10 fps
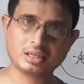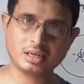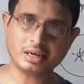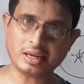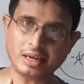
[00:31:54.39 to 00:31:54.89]

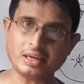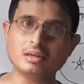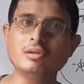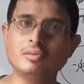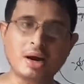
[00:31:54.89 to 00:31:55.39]
an
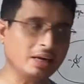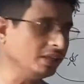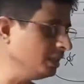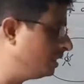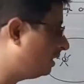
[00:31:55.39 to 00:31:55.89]
angle 1
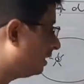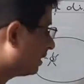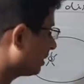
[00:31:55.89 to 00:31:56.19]
degree.